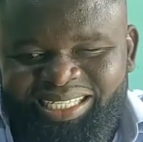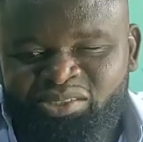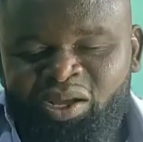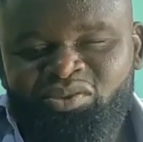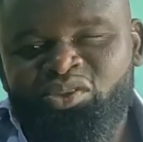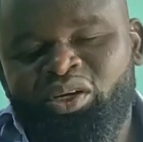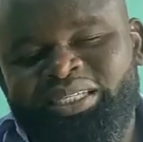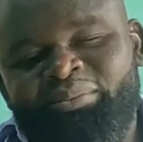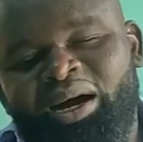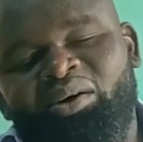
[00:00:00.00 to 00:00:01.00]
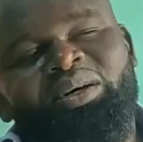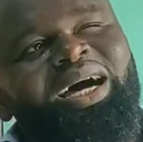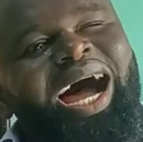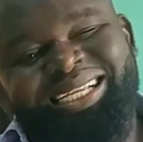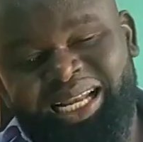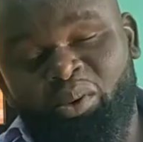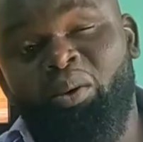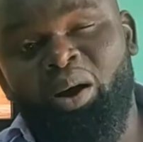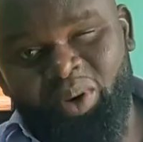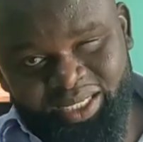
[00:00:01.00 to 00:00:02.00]
This one is talking about Agenda
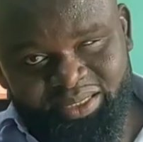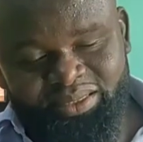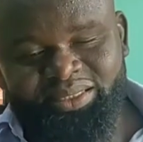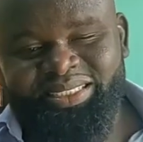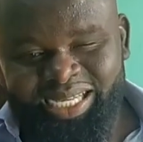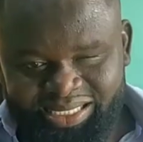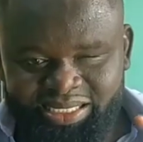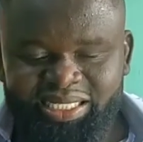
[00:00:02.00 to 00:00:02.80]
111. Yes.